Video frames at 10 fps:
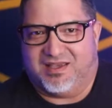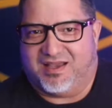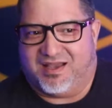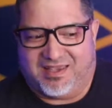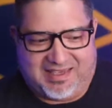
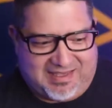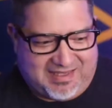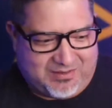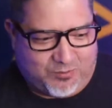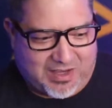
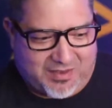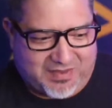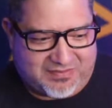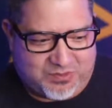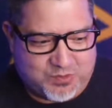And the web,
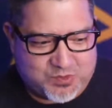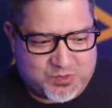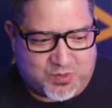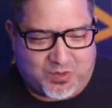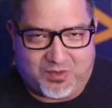as
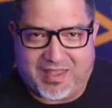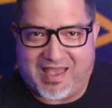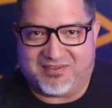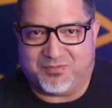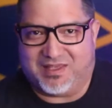usual,
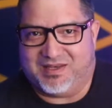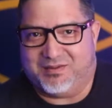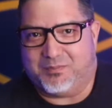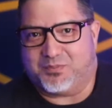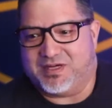has
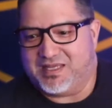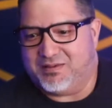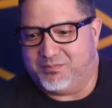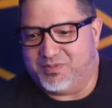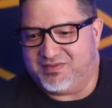been
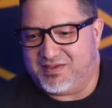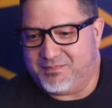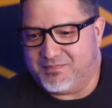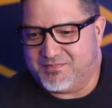pretty busy.